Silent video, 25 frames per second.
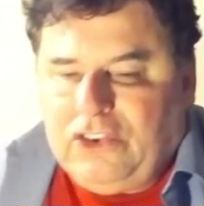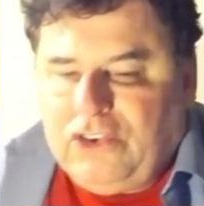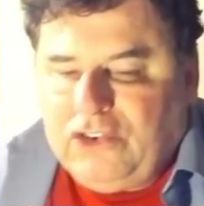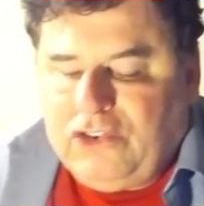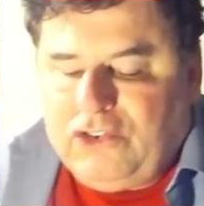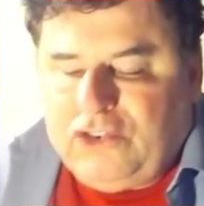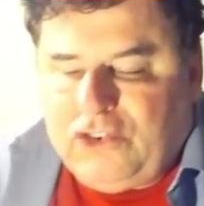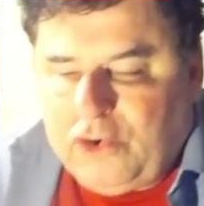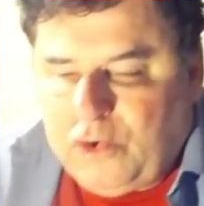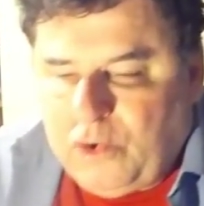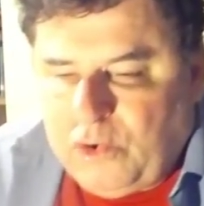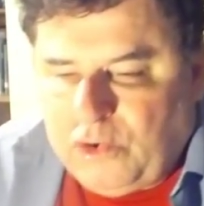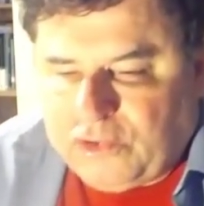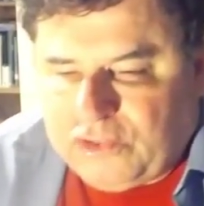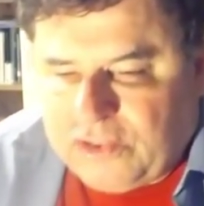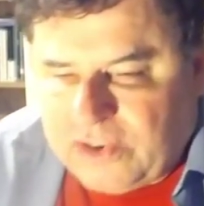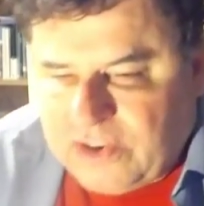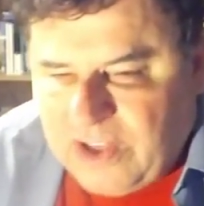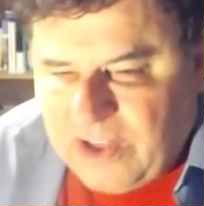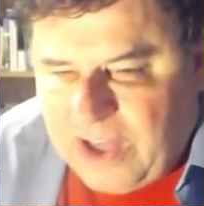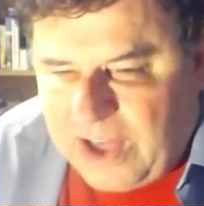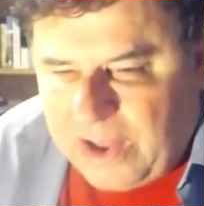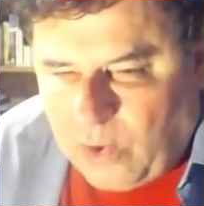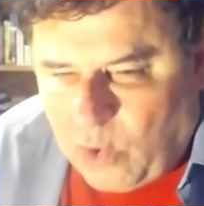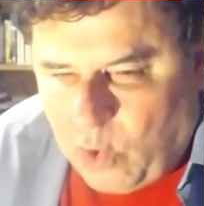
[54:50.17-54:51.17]
Jews are
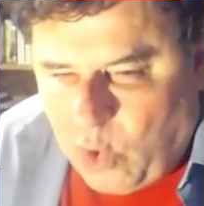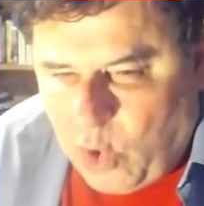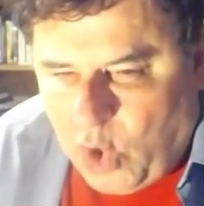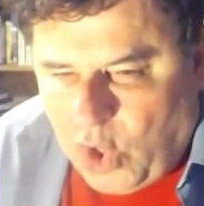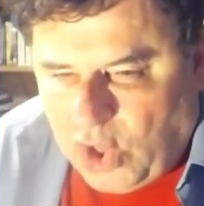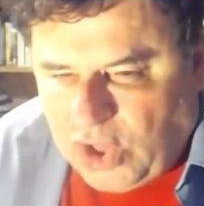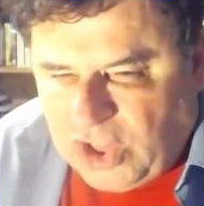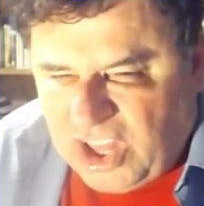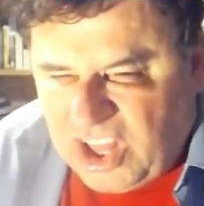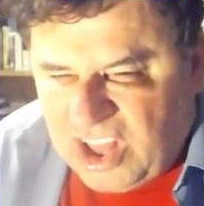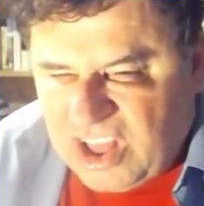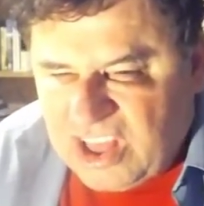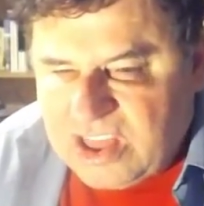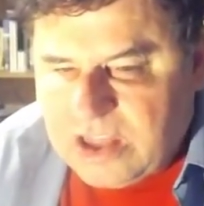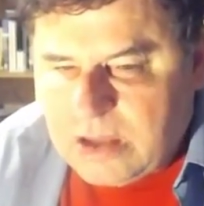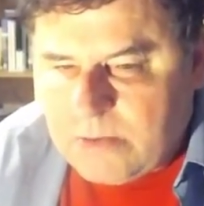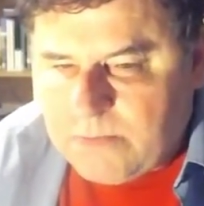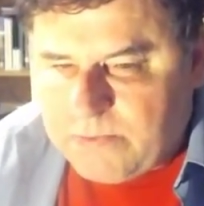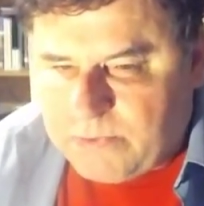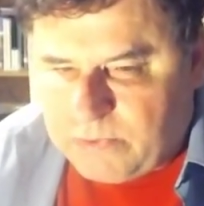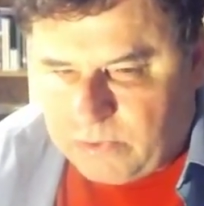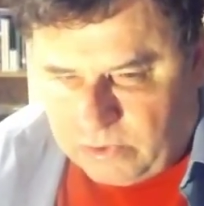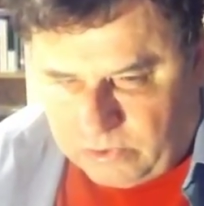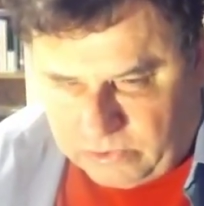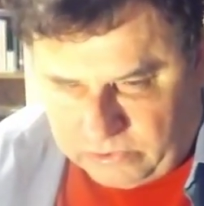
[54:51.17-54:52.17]
not all
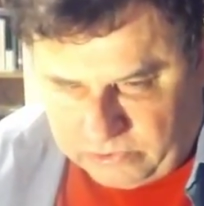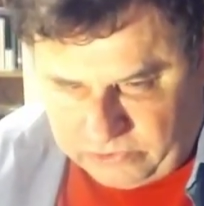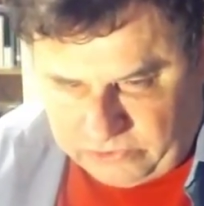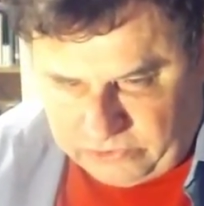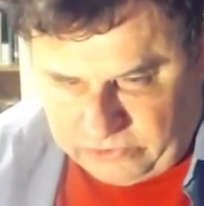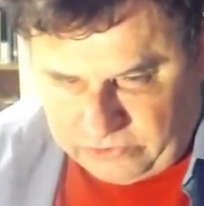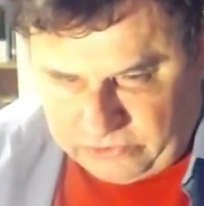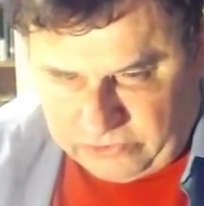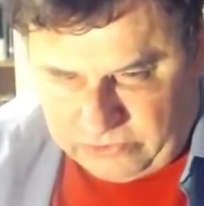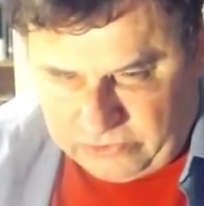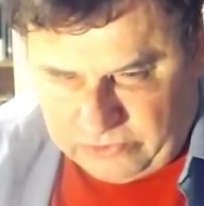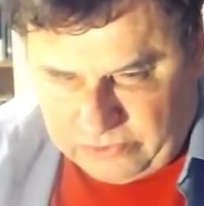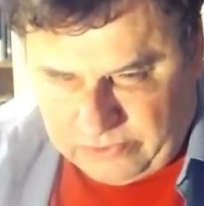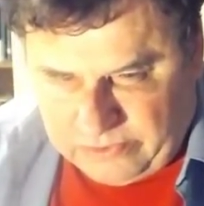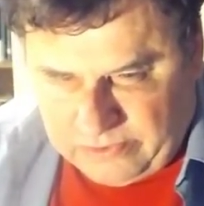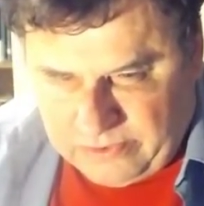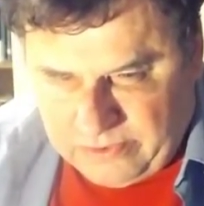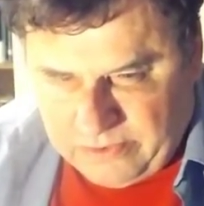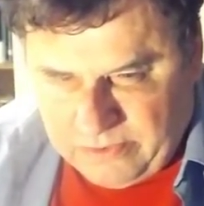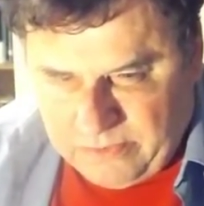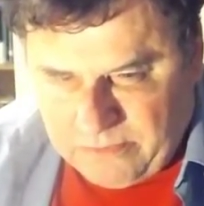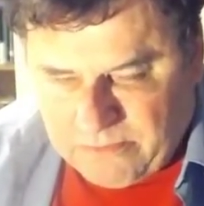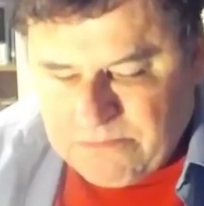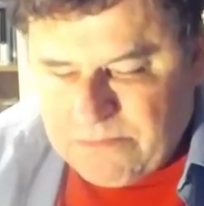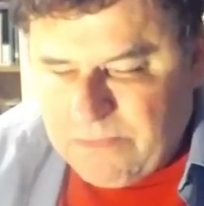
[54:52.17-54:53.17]
liberals.
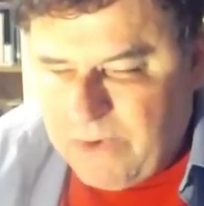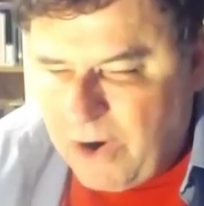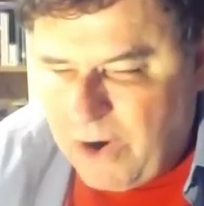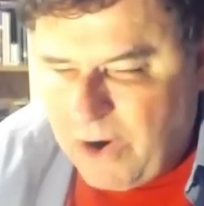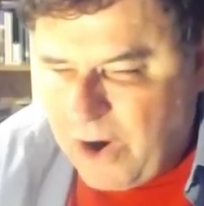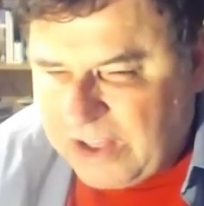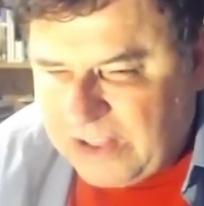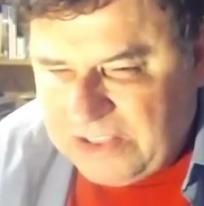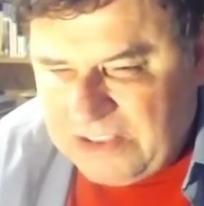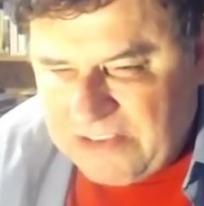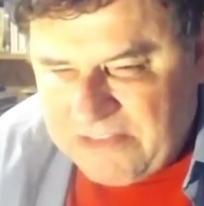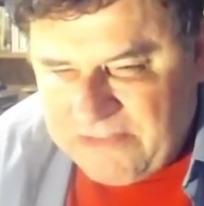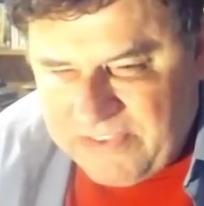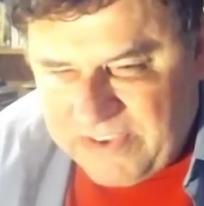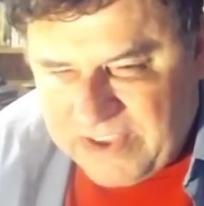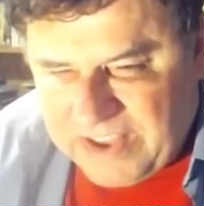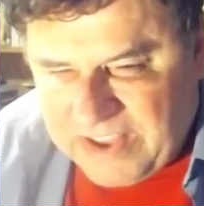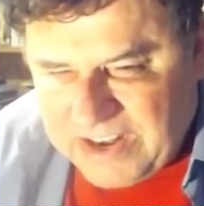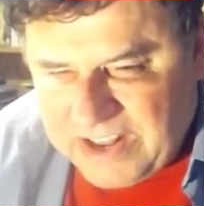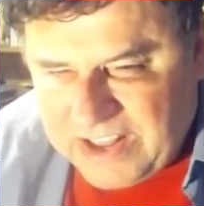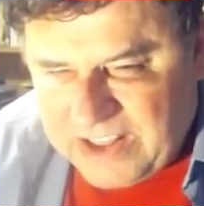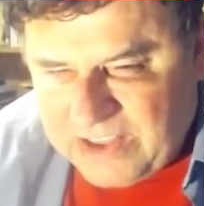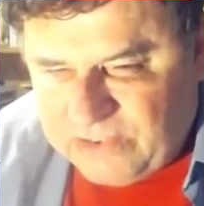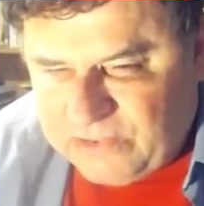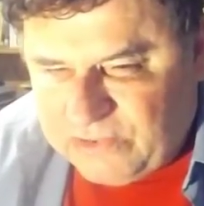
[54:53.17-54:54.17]
Mark
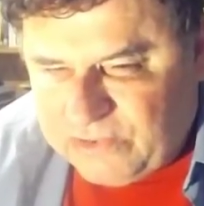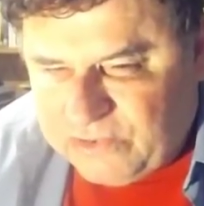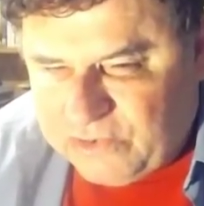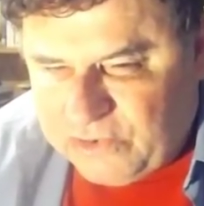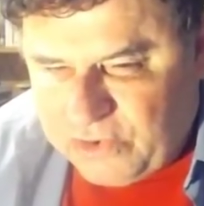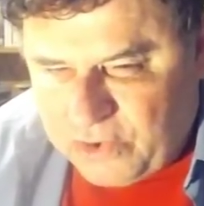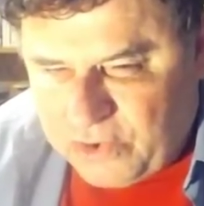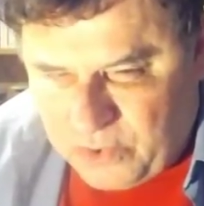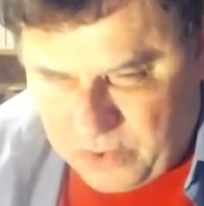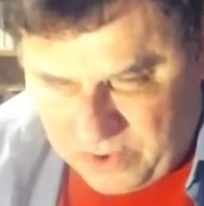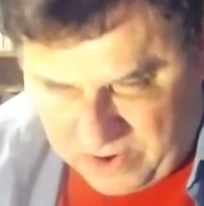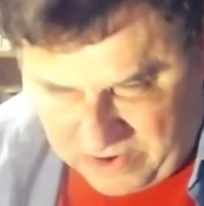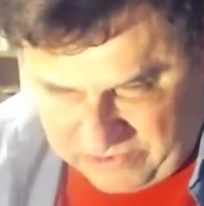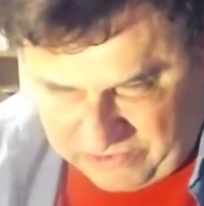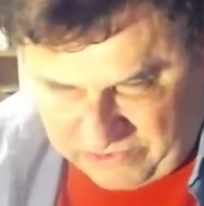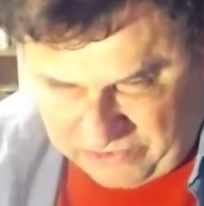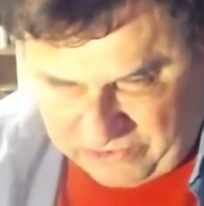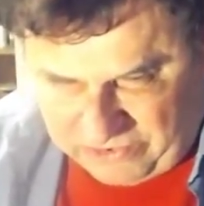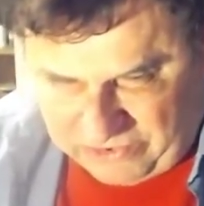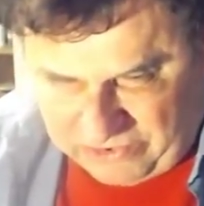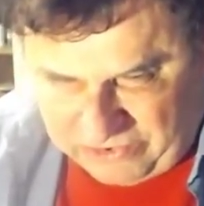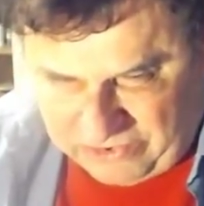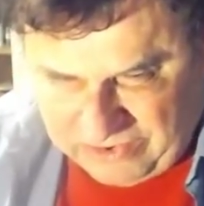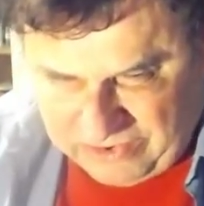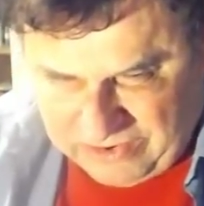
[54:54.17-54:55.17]
Levin is
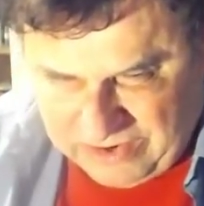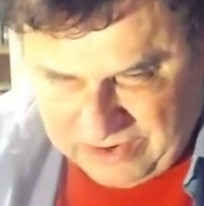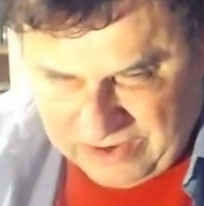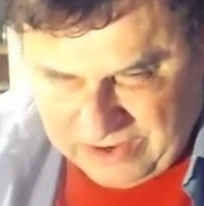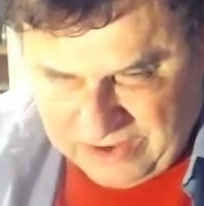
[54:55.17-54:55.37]
Jewish.